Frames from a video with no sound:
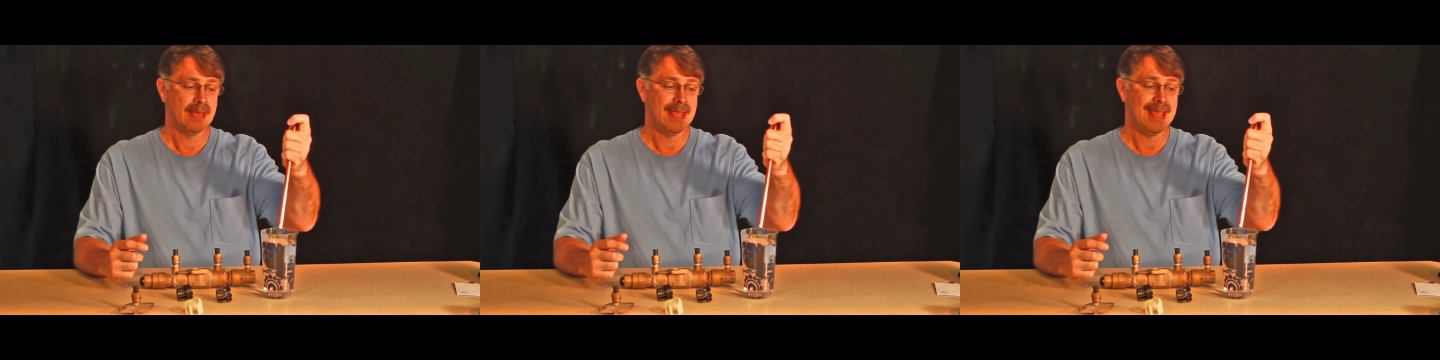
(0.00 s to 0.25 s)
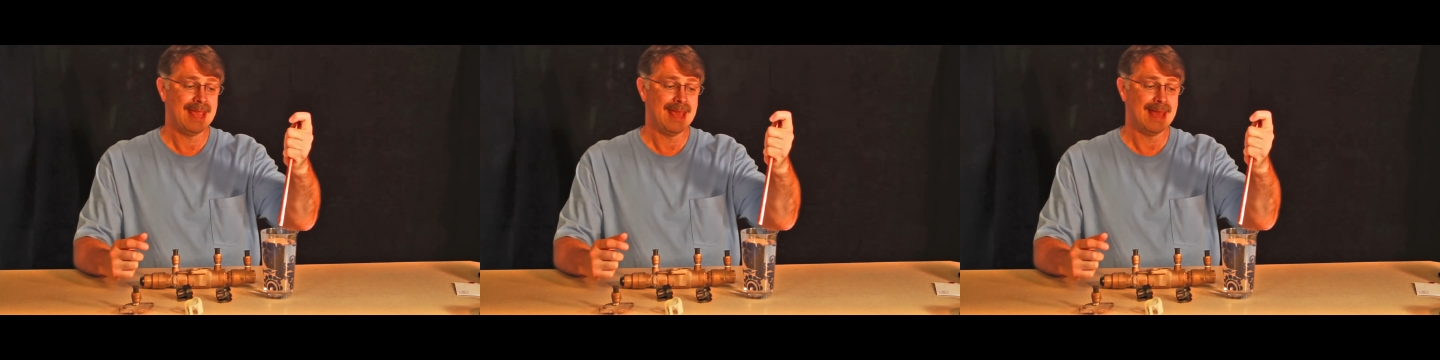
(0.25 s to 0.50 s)

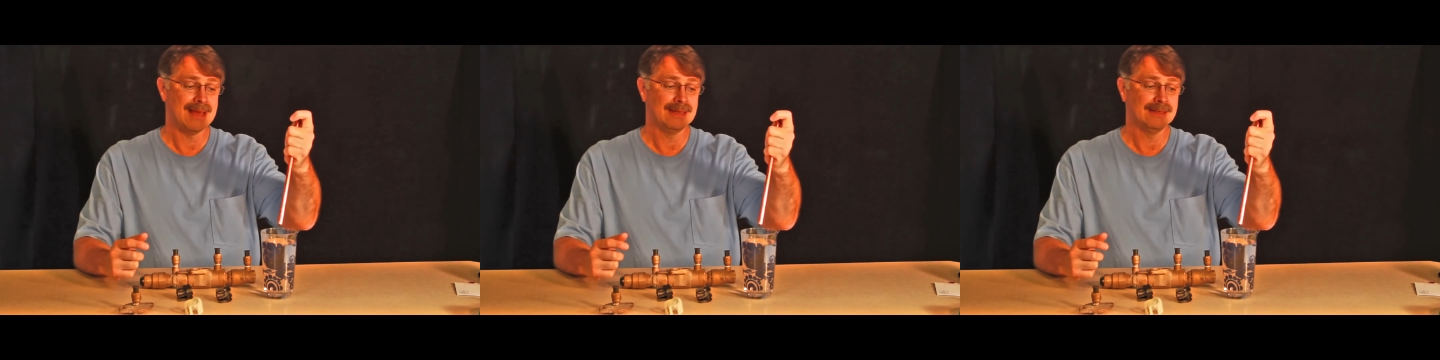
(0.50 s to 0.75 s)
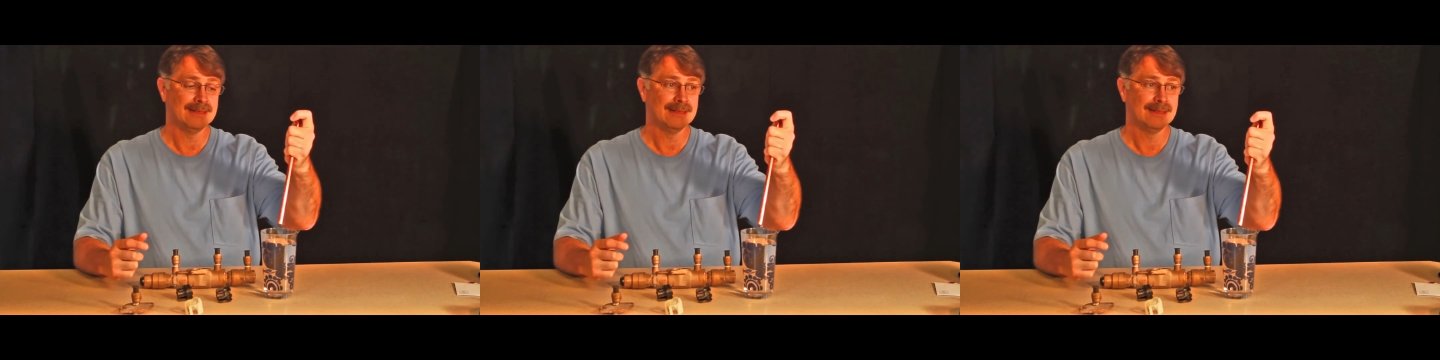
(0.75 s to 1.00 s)

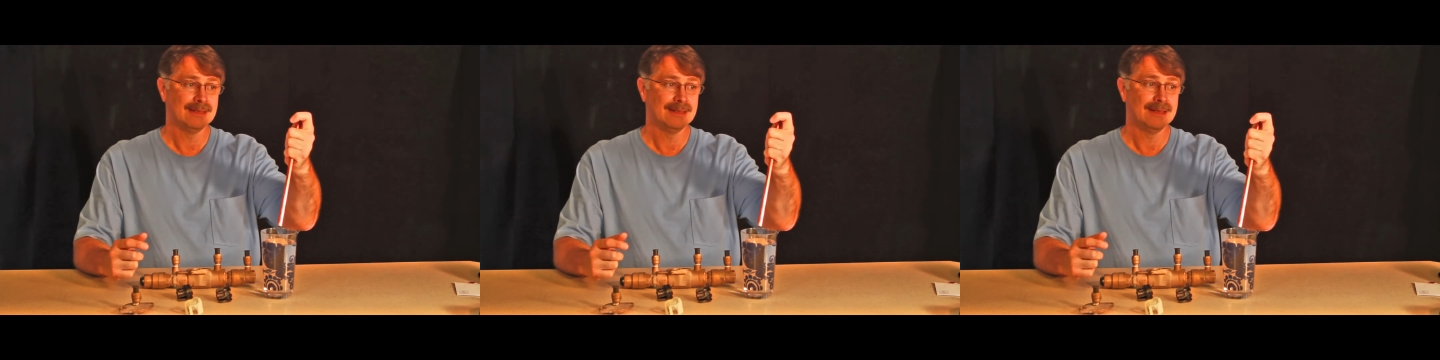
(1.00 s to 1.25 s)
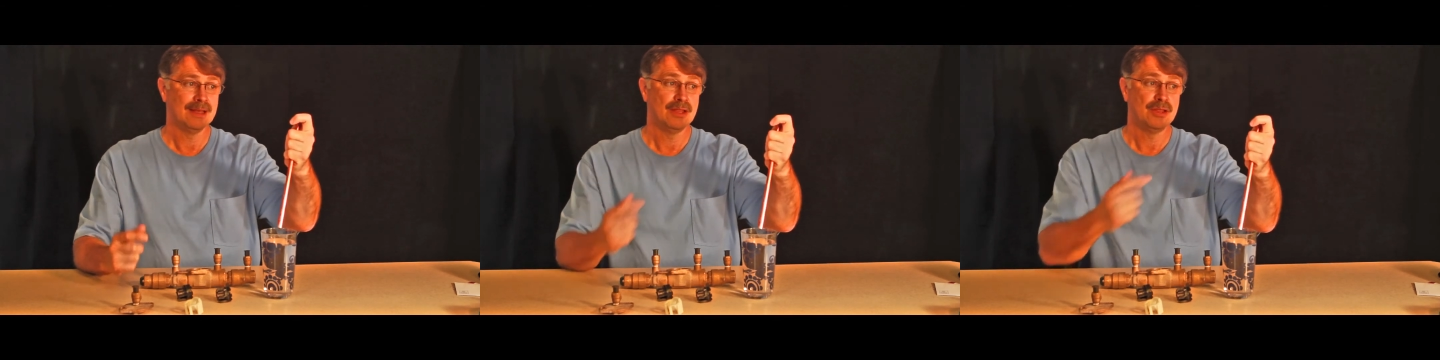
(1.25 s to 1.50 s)
and
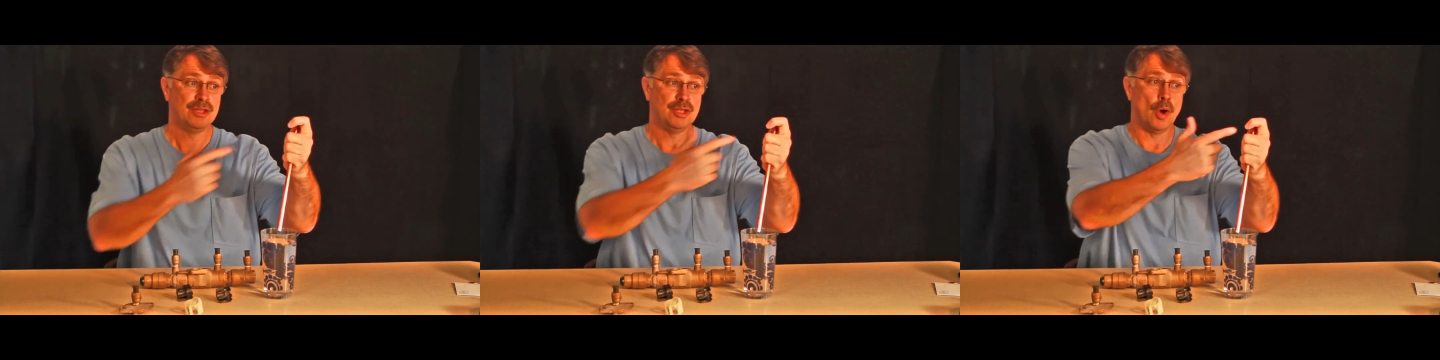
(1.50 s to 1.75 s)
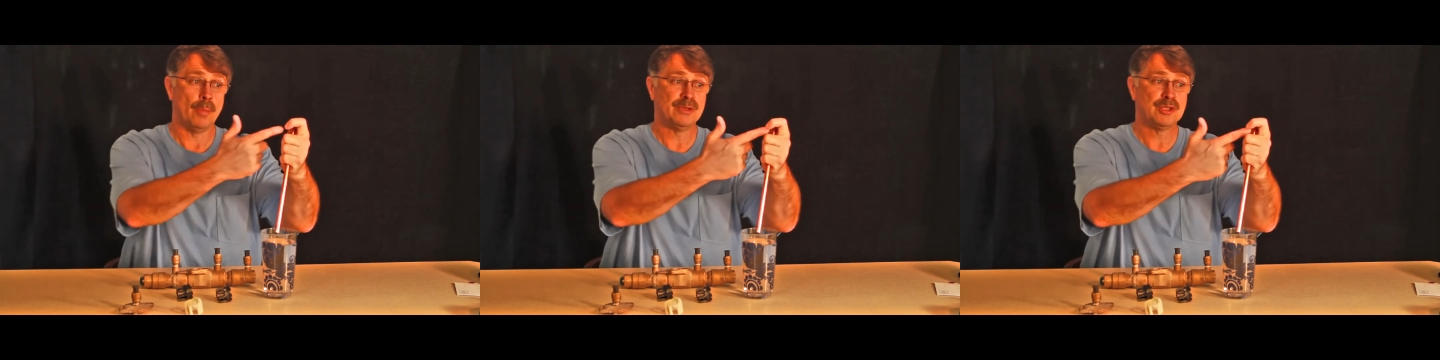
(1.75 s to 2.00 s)
the
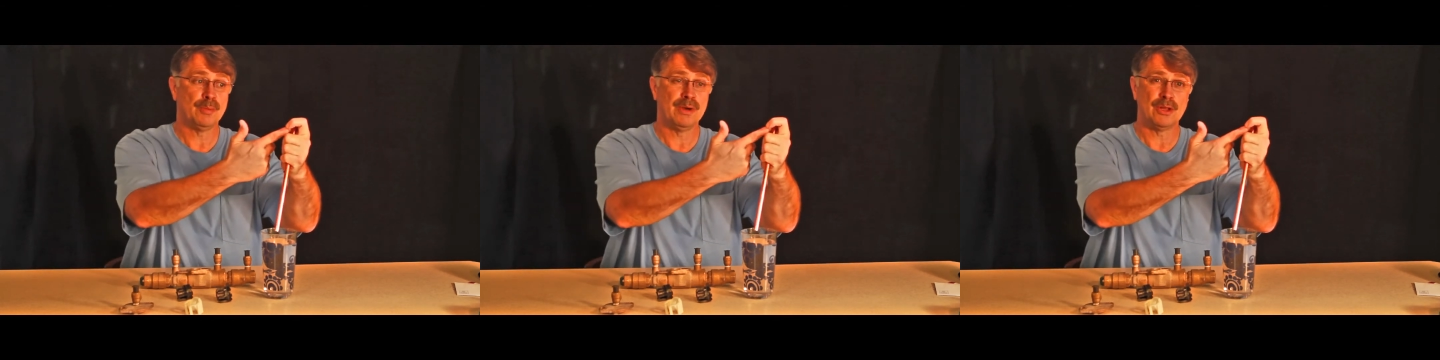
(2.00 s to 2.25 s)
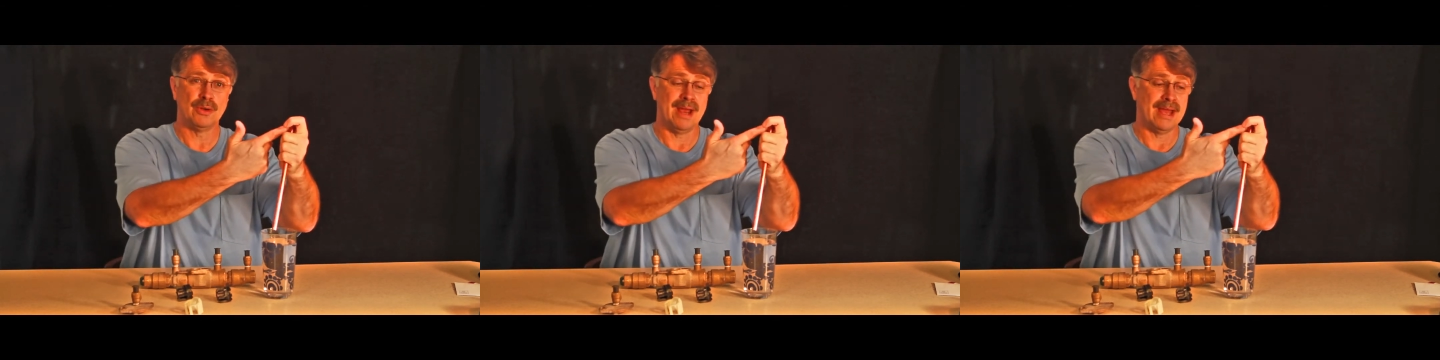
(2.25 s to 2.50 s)
open
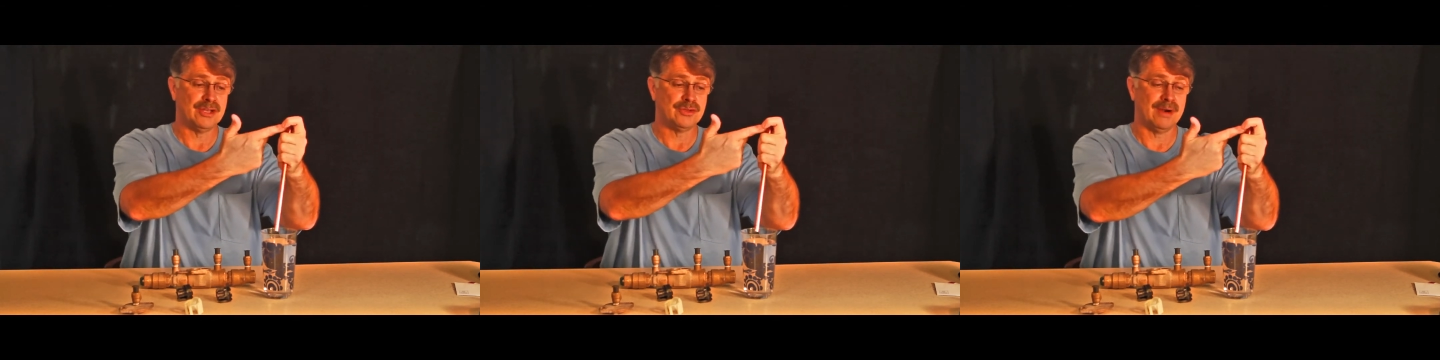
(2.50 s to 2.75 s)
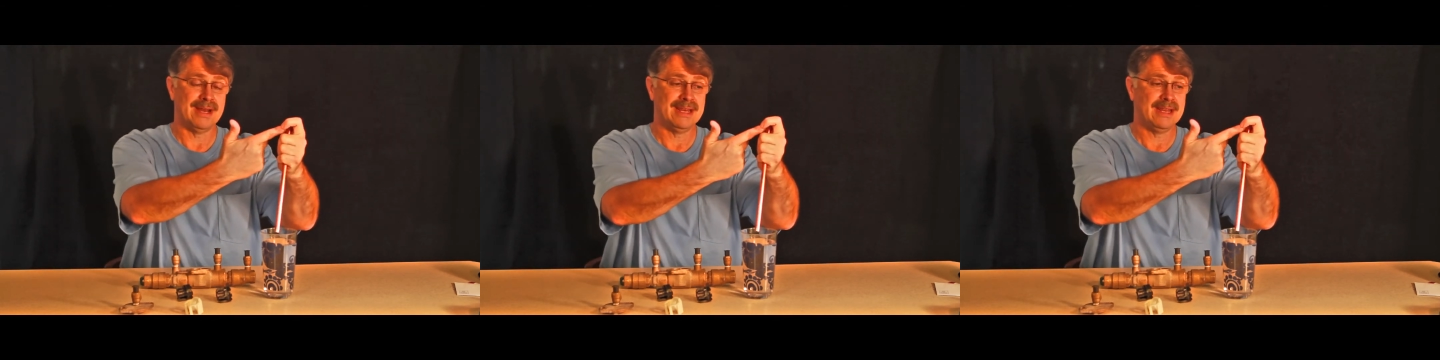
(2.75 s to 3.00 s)
sprinkler head is
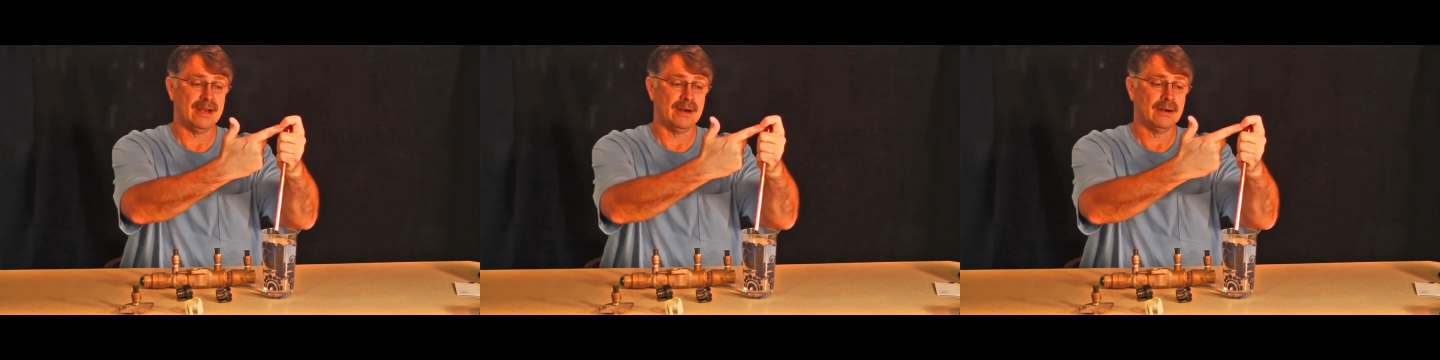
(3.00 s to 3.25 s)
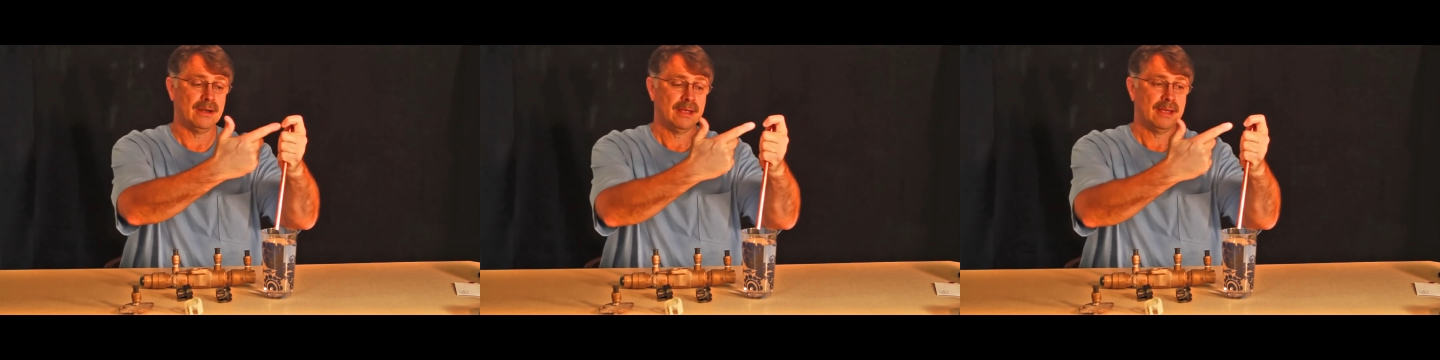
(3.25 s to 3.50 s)
right
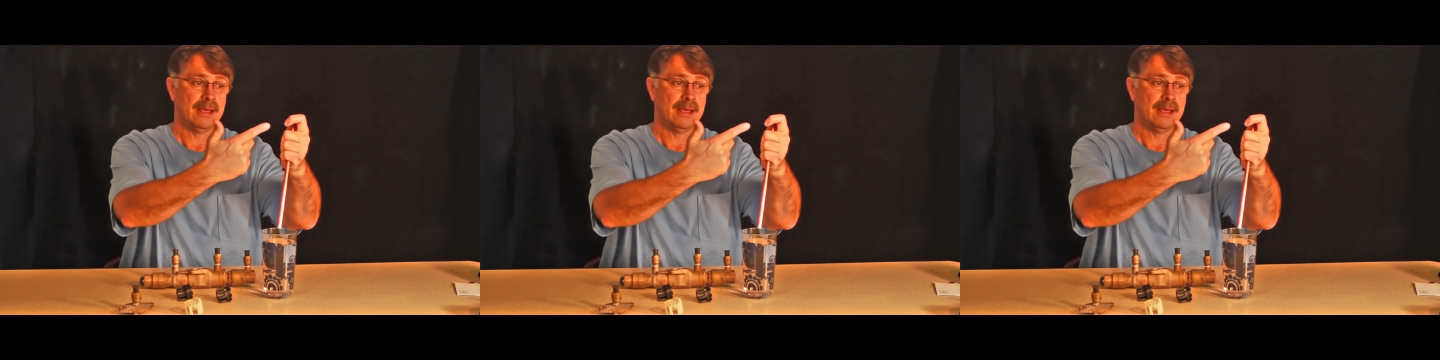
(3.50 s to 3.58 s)
here.